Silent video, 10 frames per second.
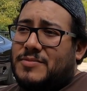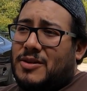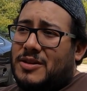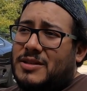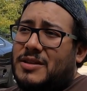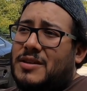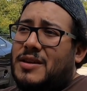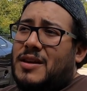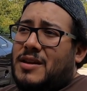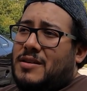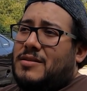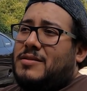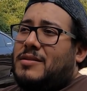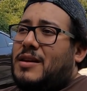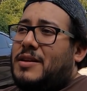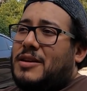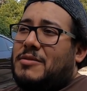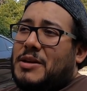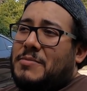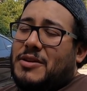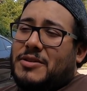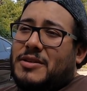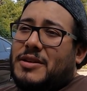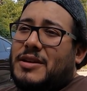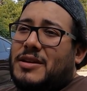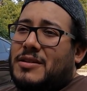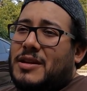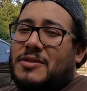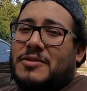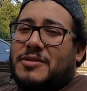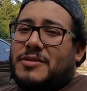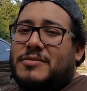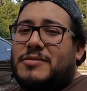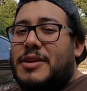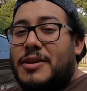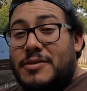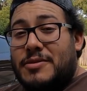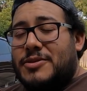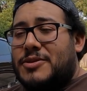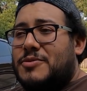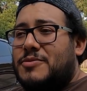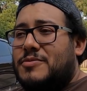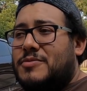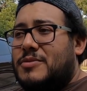Honestly, I thought maybe I could get another year or two.